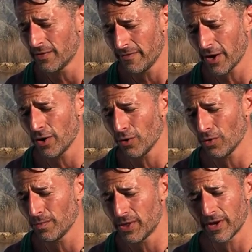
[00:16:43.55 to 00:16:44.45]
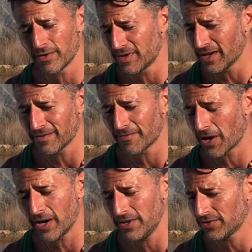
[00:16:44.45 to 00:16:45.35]
They're very old, but they're
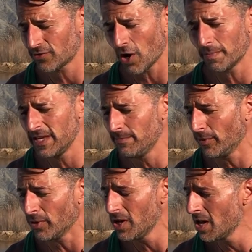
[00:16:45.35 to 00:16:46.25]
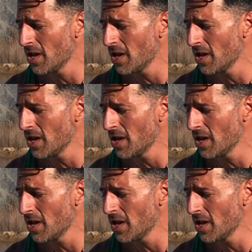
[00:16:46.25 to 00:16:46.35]
very strong people.